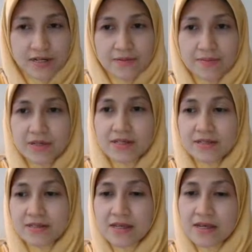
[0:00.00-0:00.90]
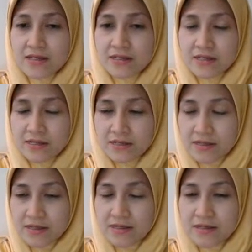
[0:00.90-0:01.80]
drug, meaning that
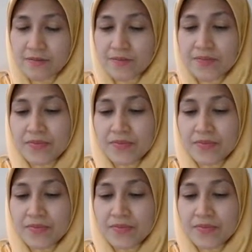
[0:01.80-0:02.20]
the